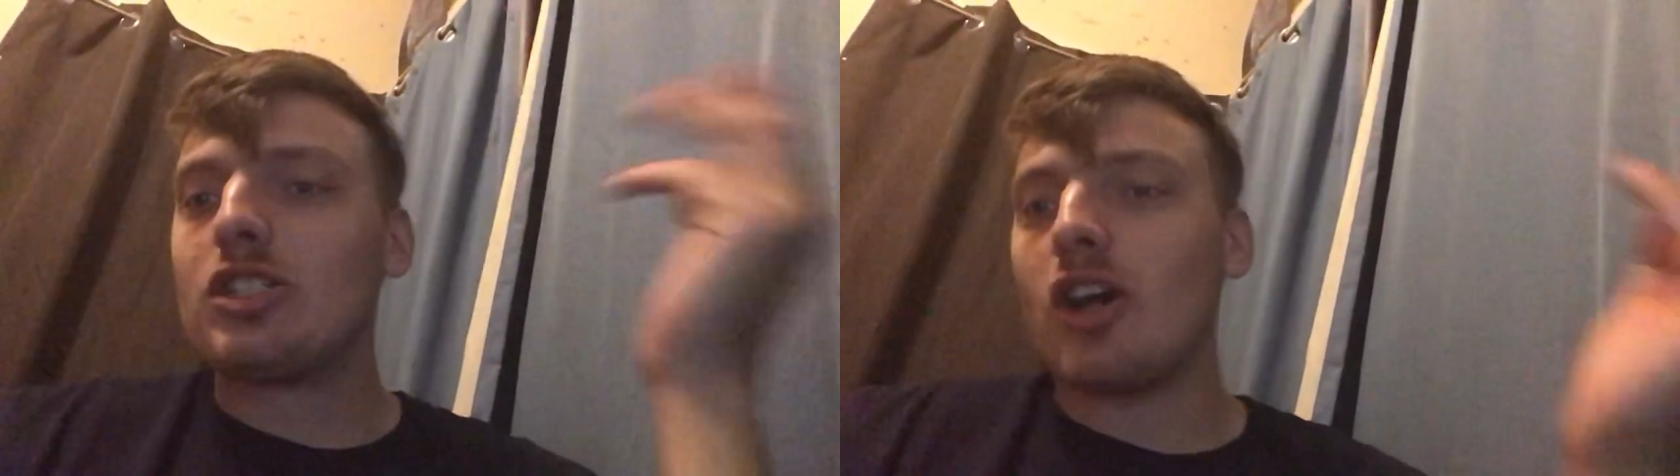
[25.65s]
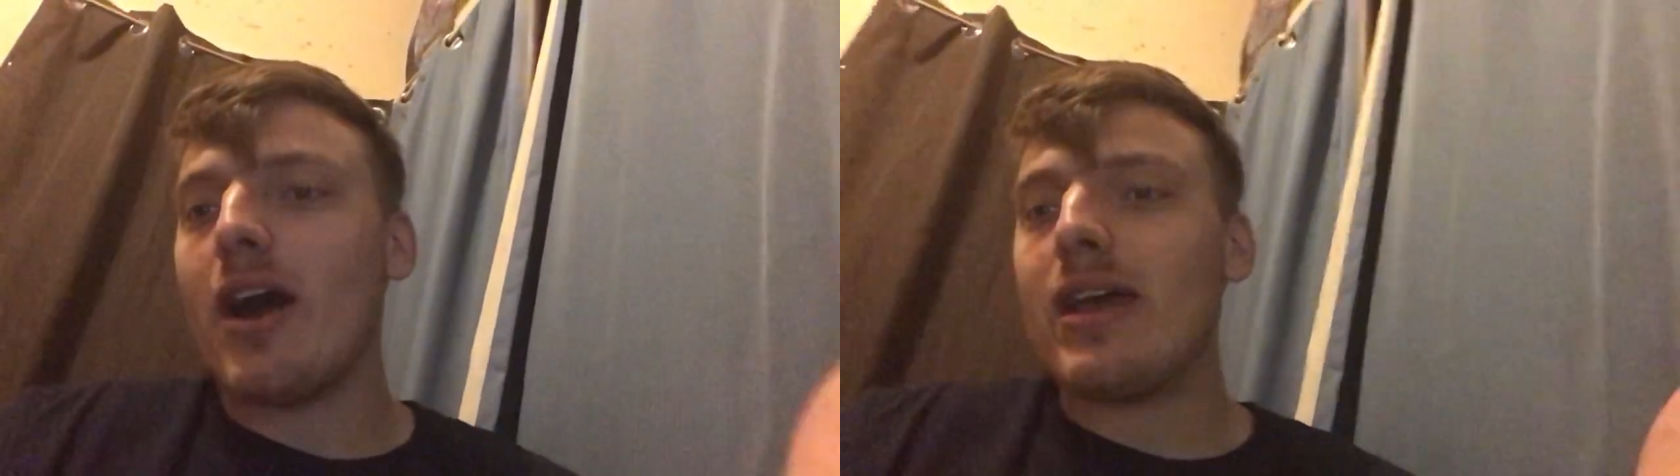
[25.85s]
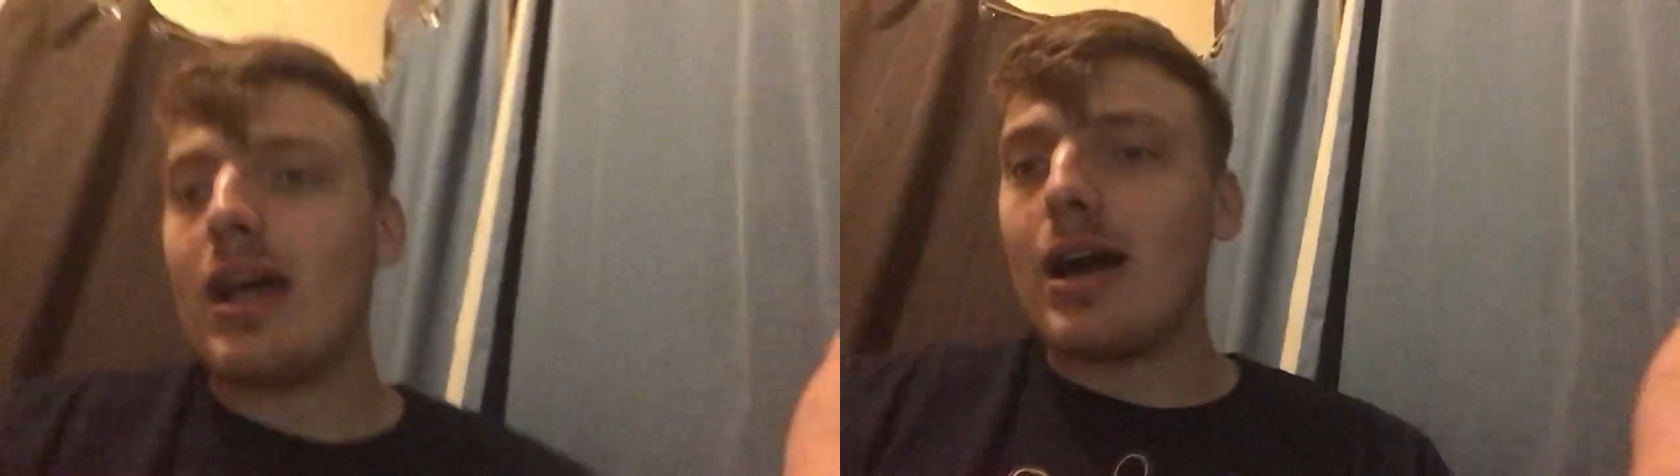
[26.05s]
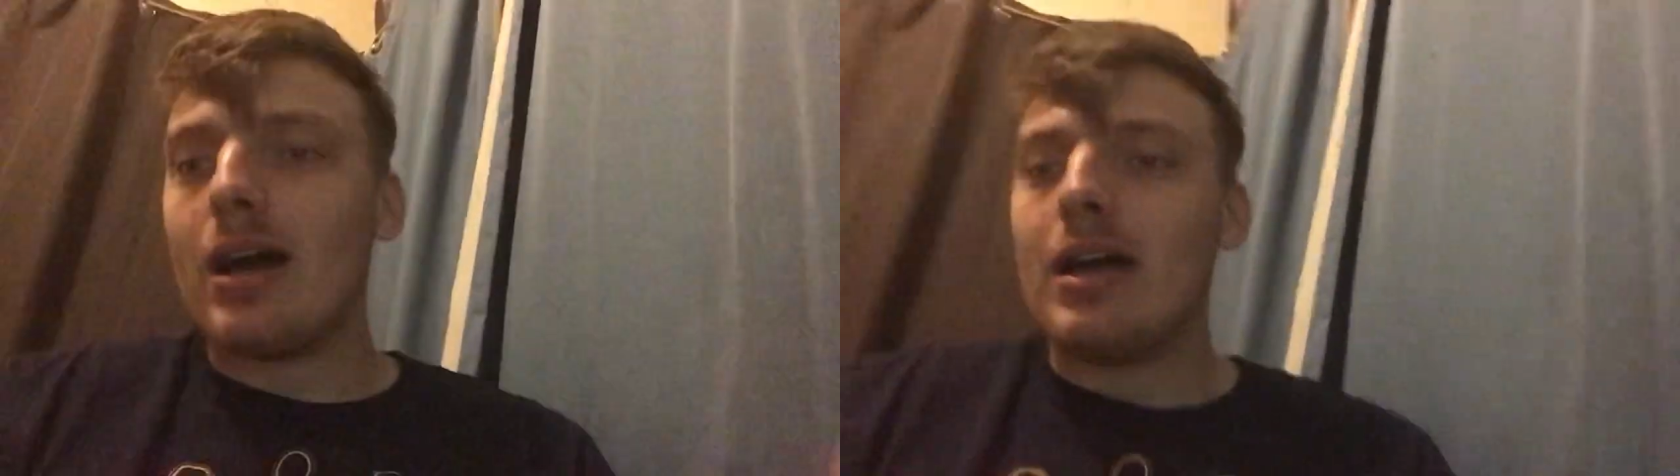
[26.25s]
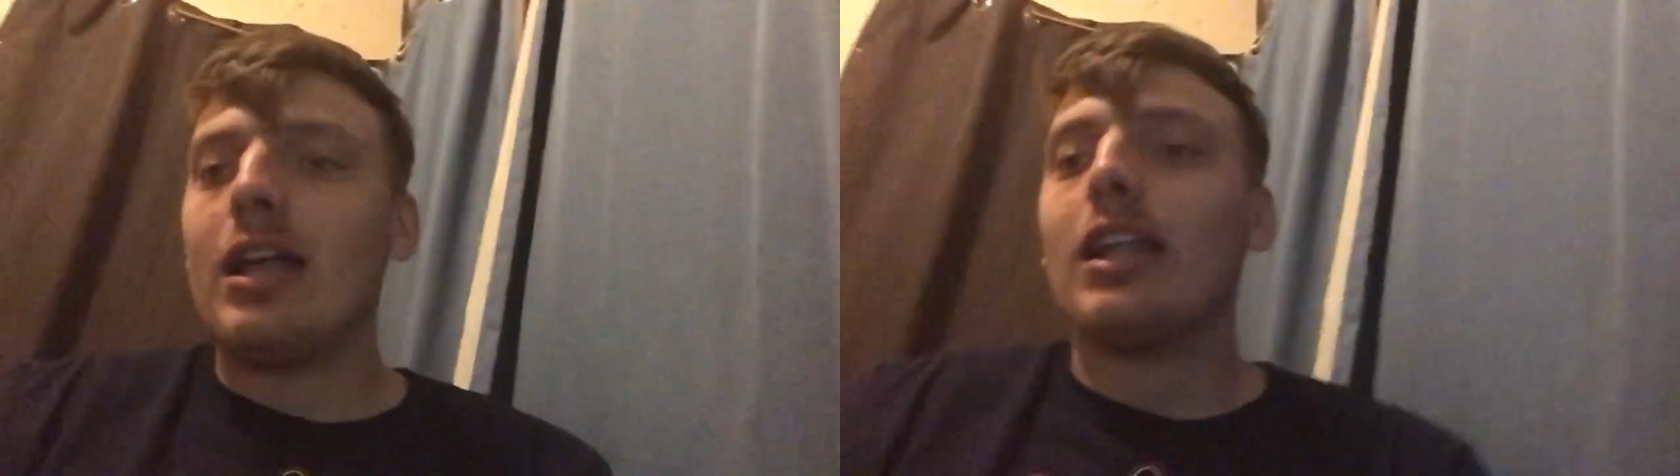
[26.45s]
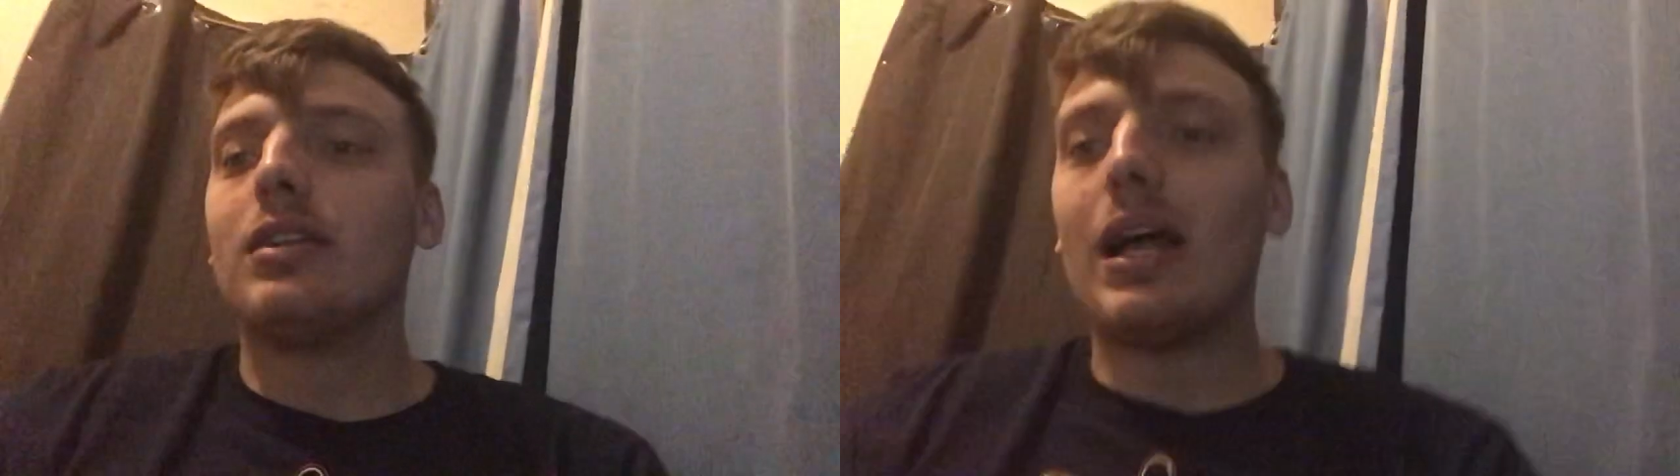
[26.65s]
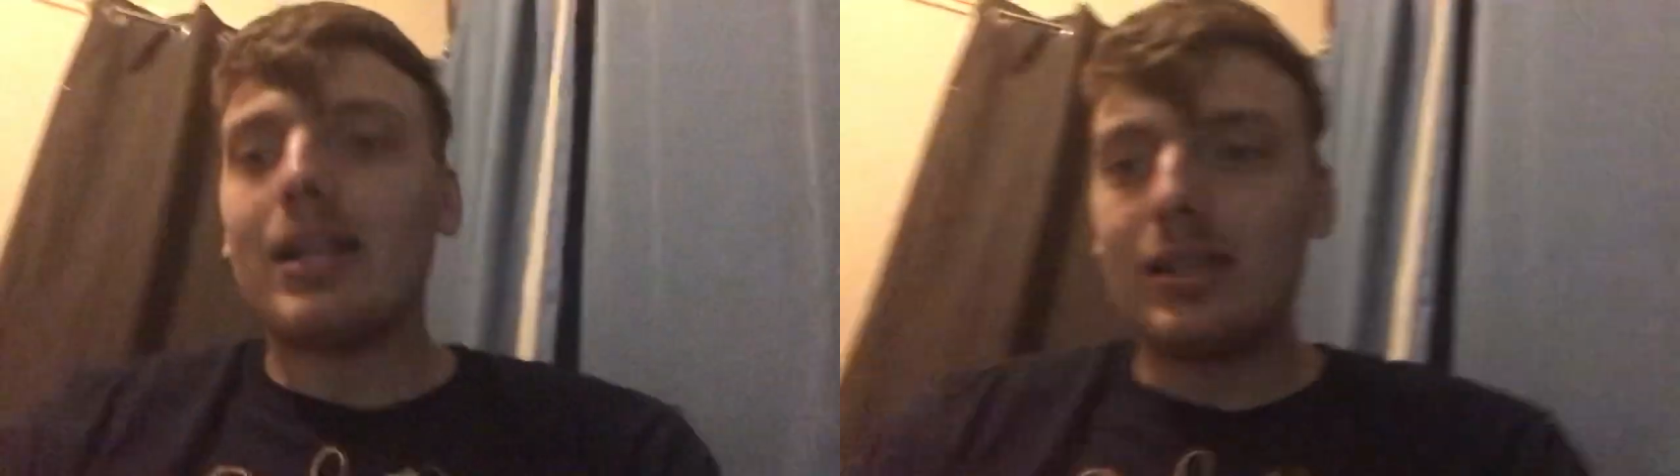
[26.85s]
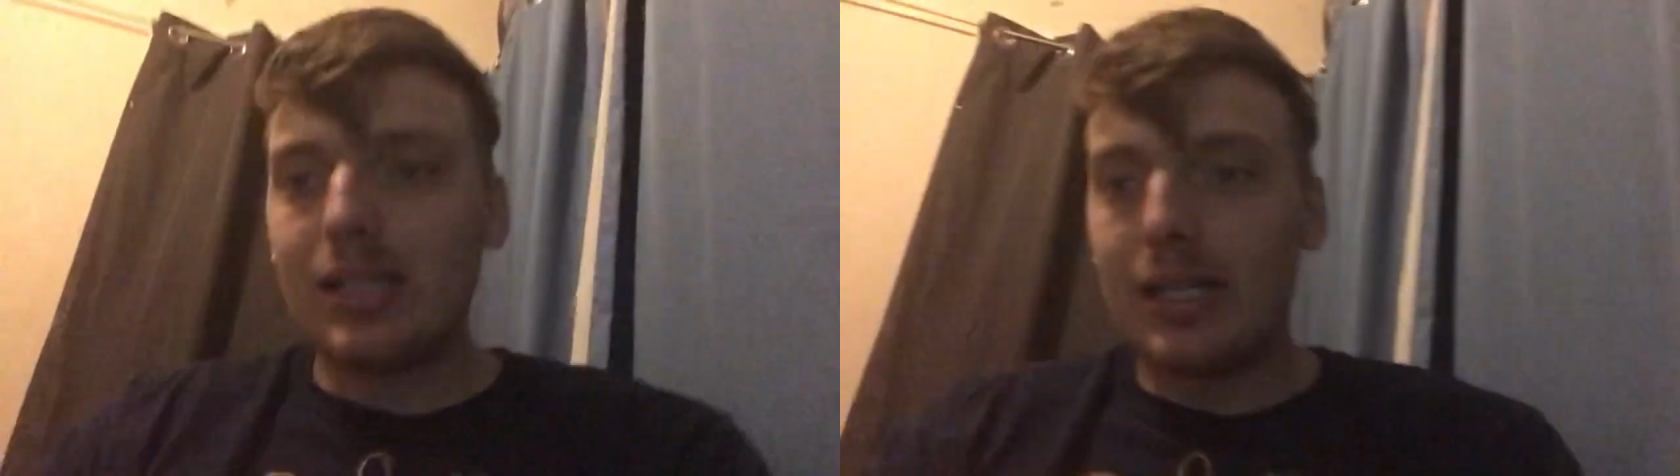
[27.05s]
China,
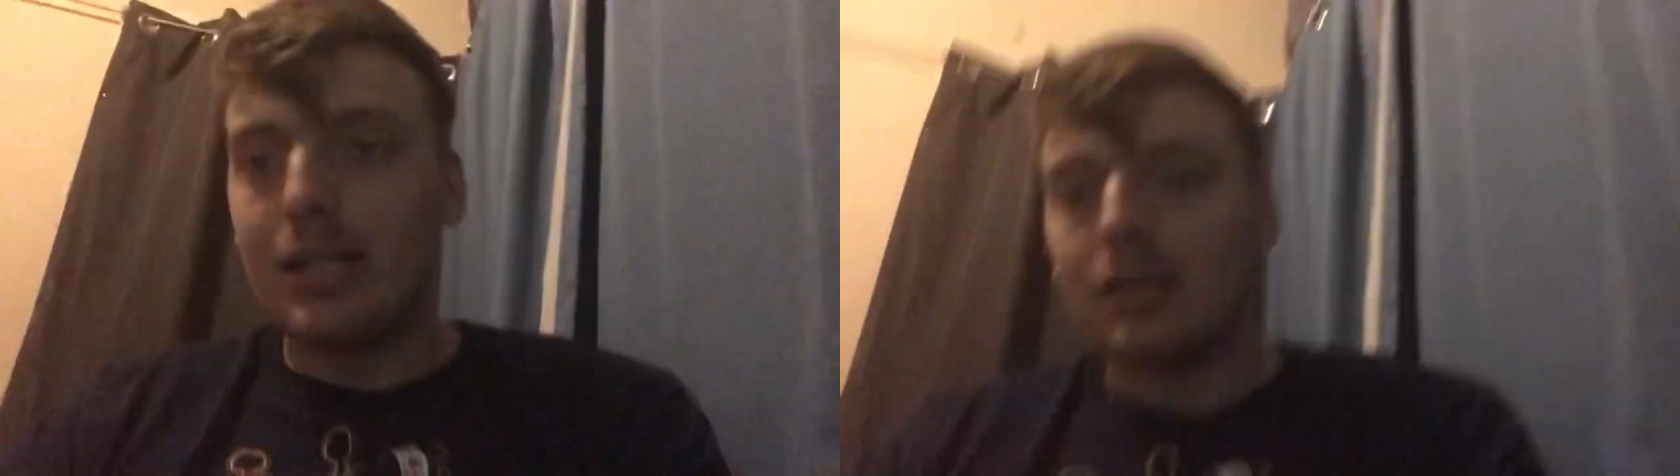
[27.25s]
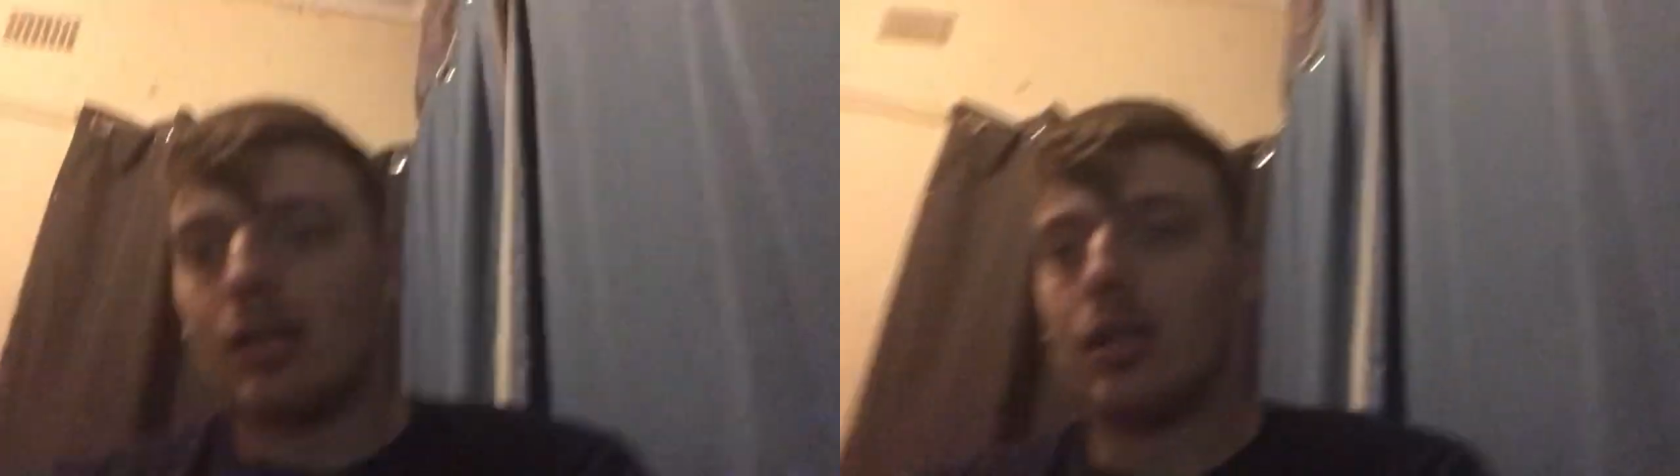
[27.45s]
London.